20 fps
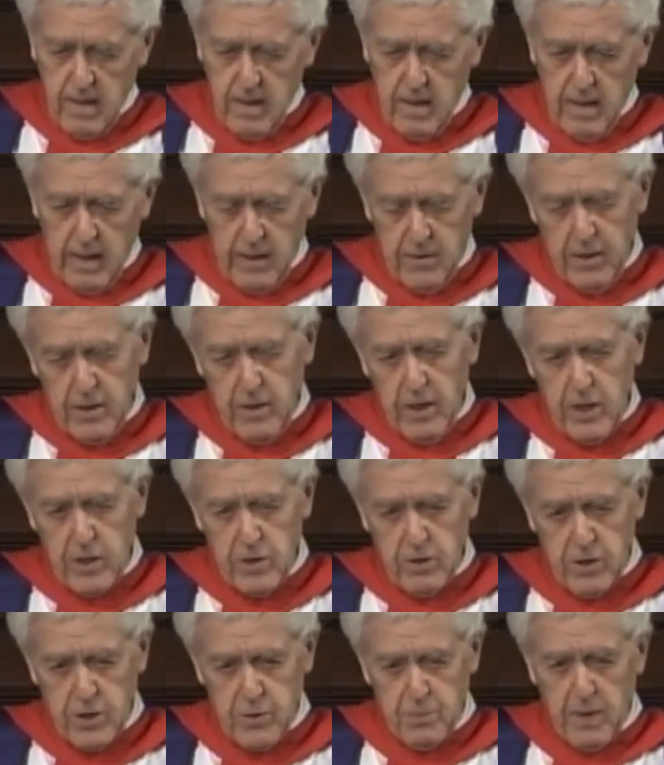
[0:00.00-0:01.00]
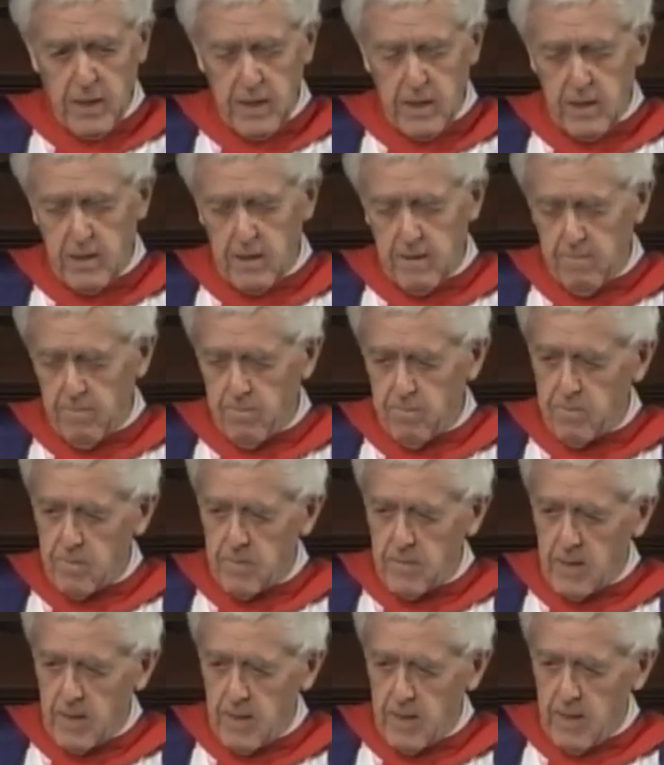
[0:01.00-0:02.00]
And then I shall speak
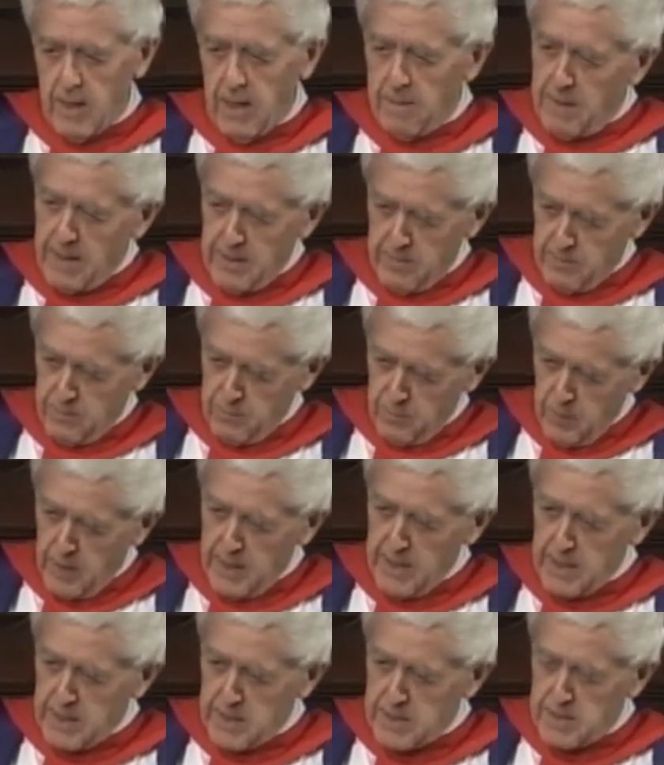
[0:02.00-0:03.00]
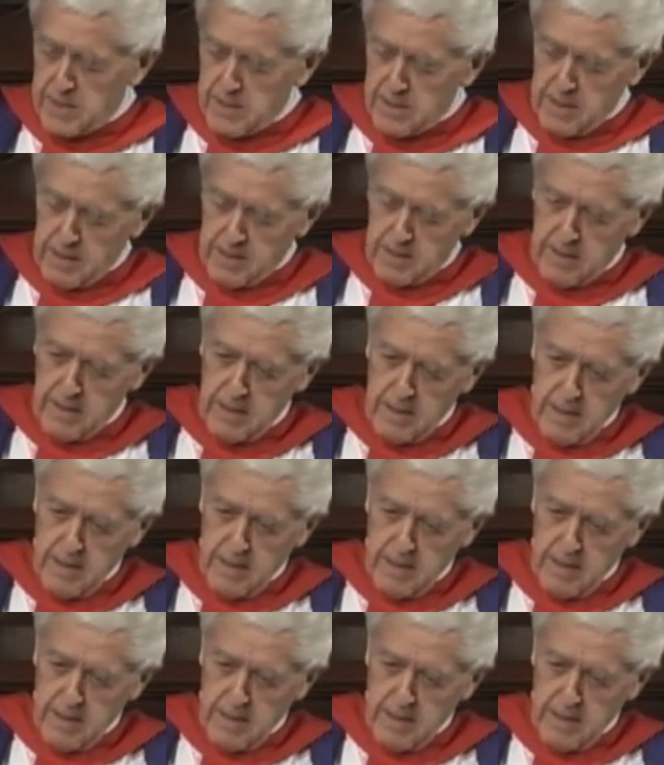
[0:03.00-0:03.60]
about ways that